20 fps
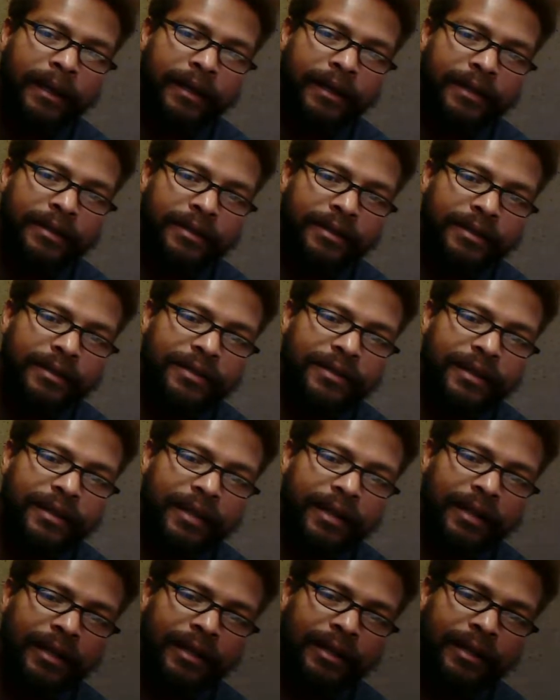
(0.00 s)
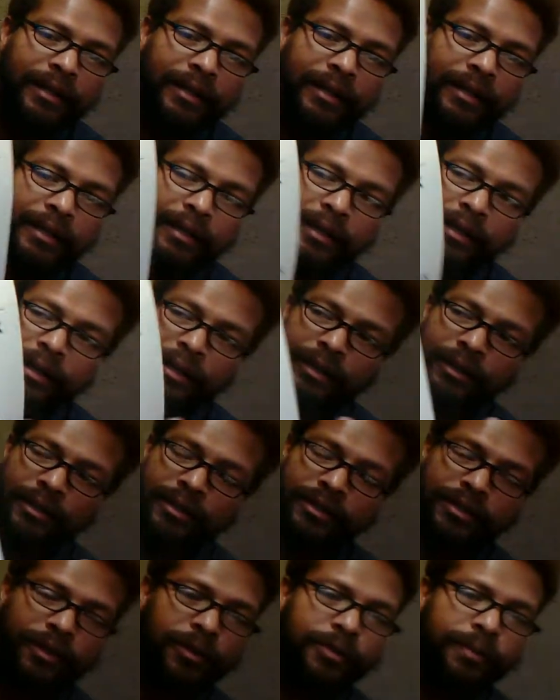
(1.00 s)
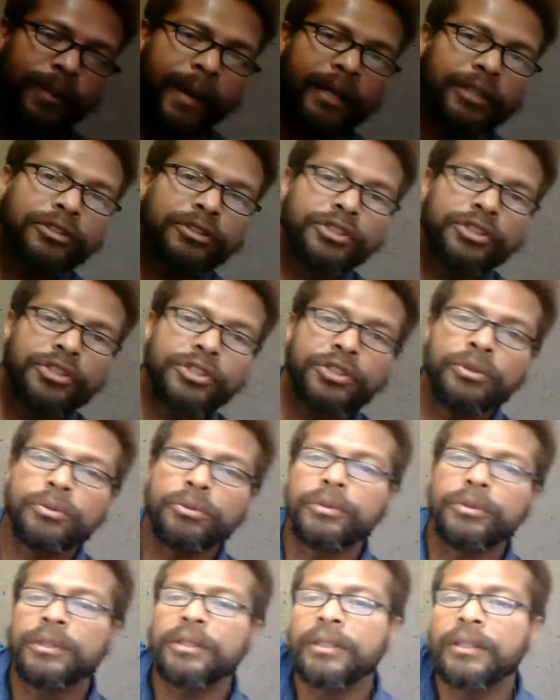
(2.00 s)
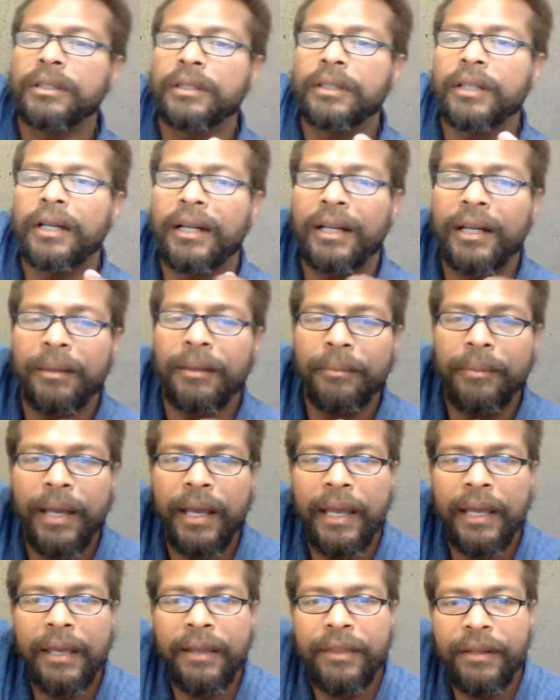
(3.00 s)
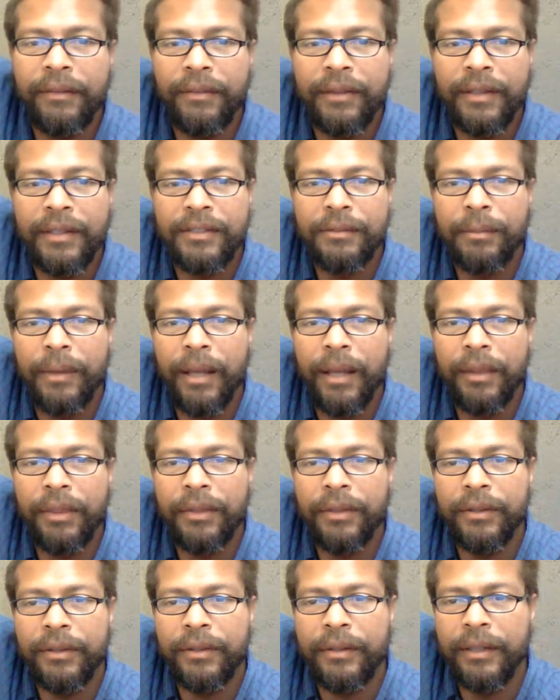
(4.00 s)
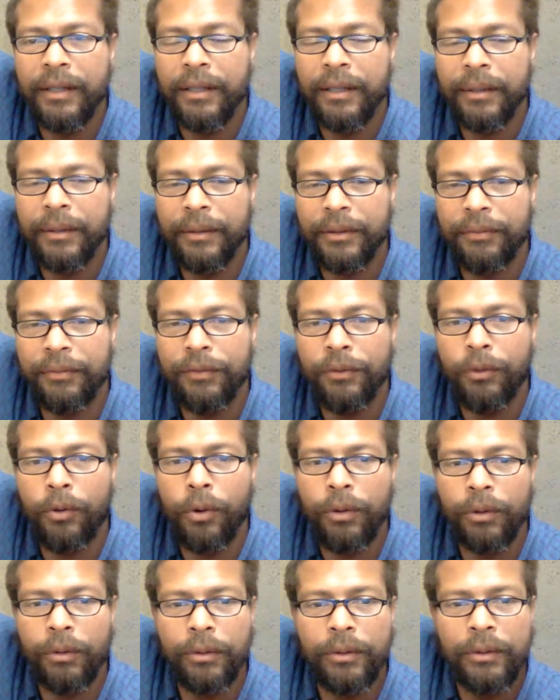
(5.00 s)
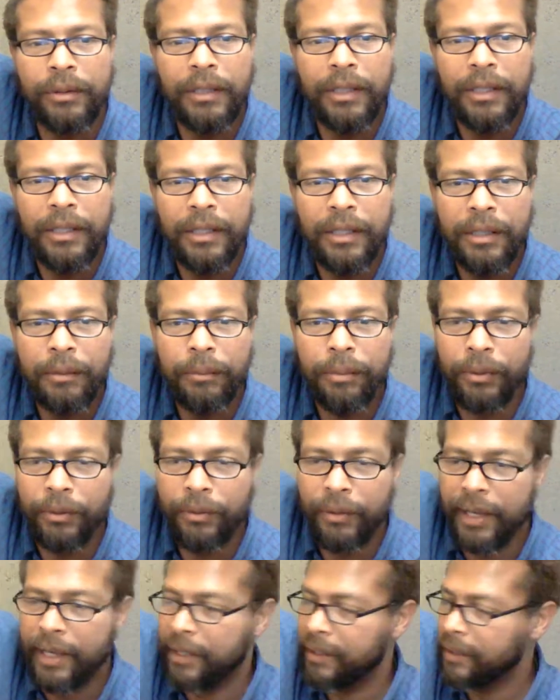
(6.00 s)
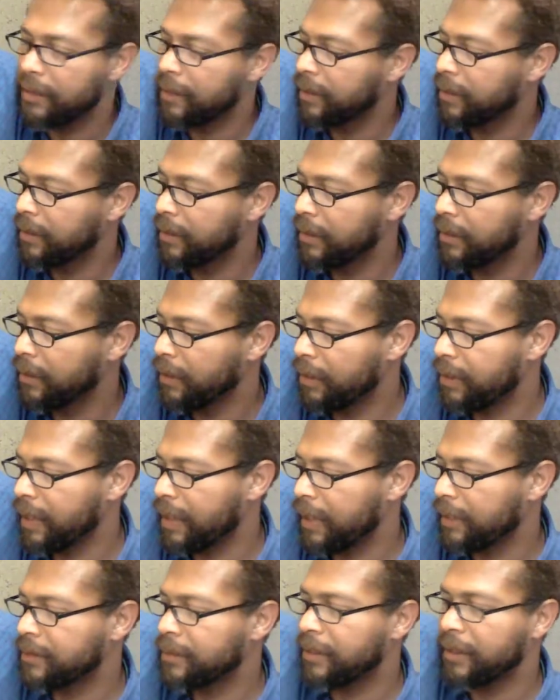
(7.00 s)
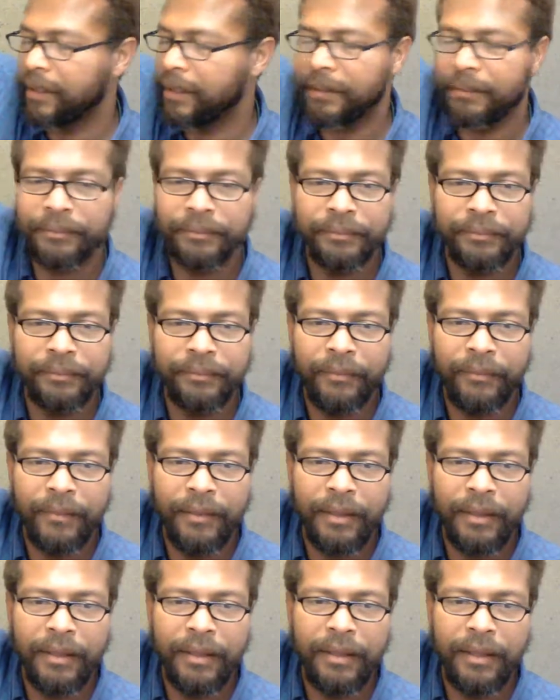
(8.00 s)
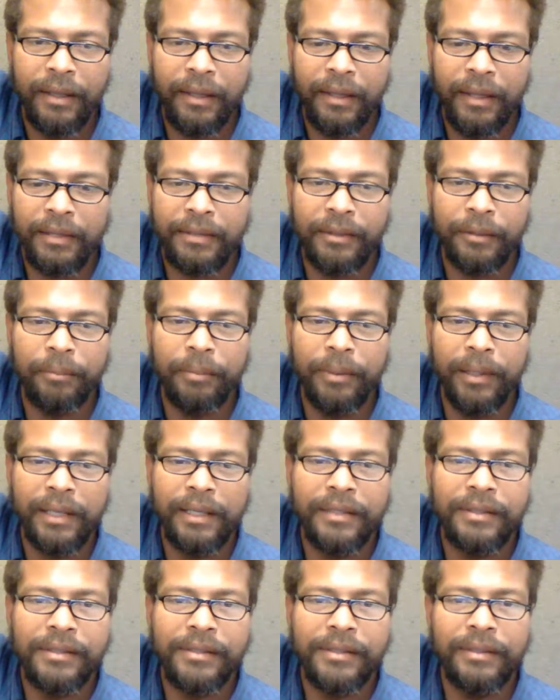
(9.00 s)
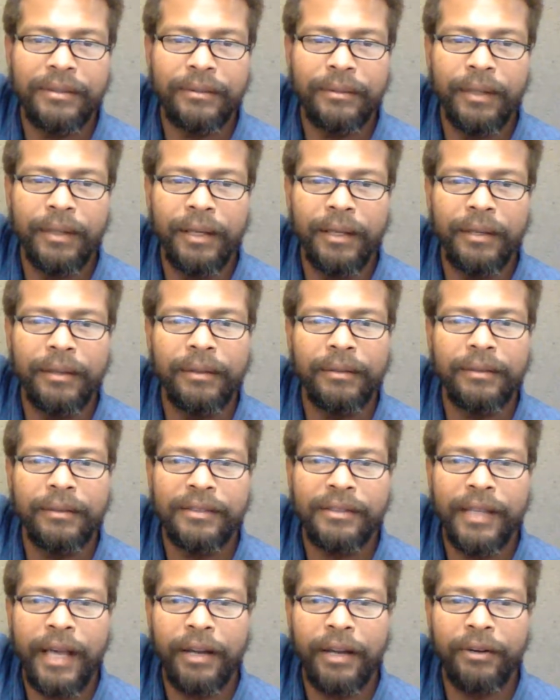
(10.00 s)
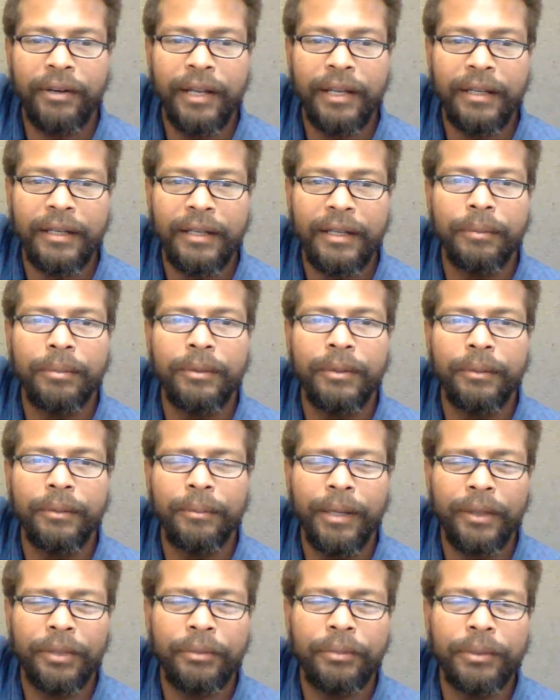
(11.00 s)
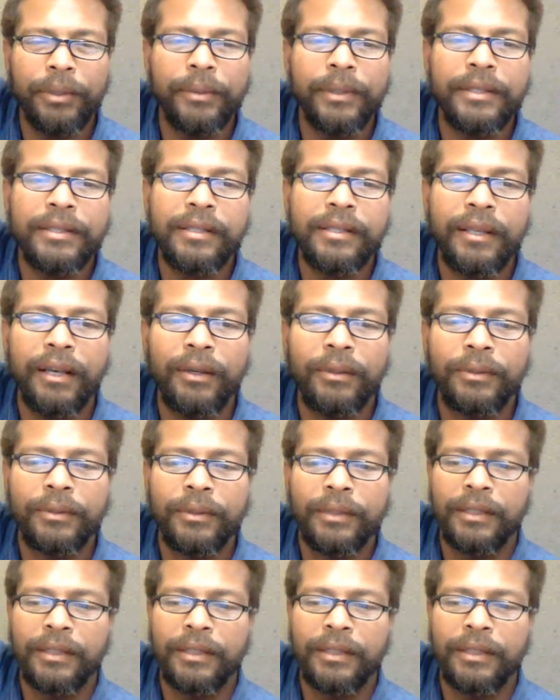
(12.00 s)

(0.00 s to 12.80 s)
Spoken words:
This goes back to June 8th of this month, the floral parade that that took place Saturday about 3 weeks ago.